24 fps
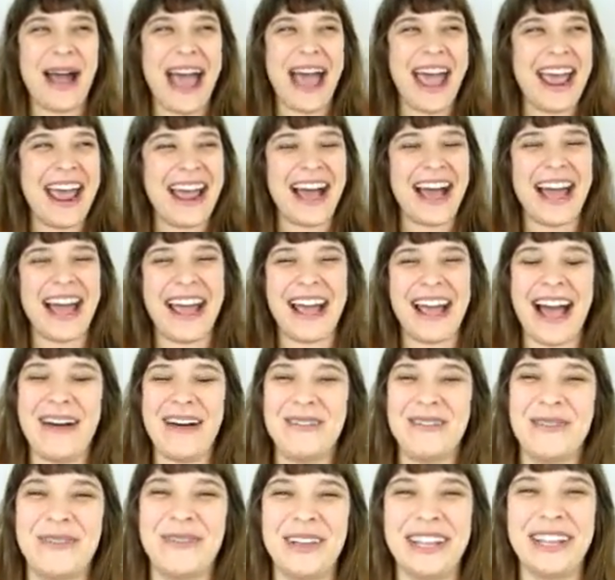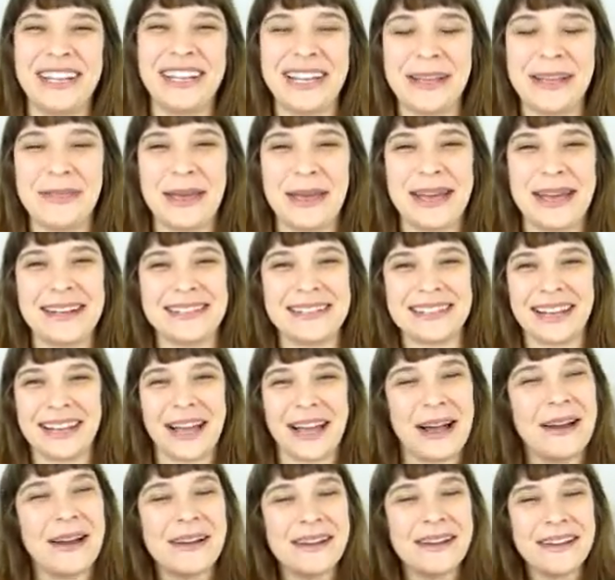I have a feeling that
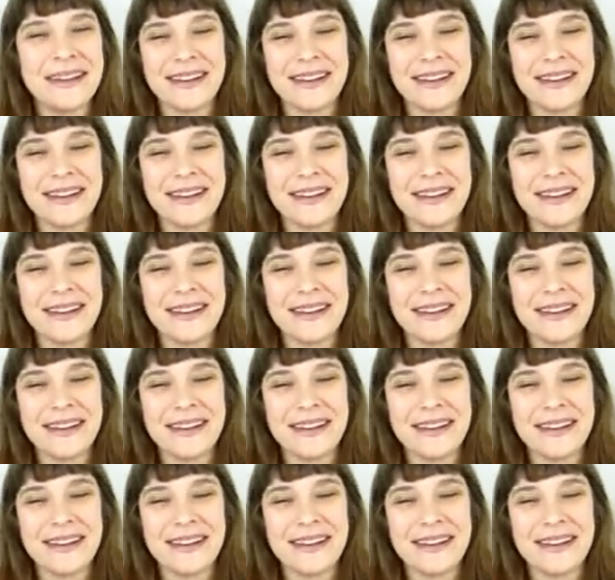uh,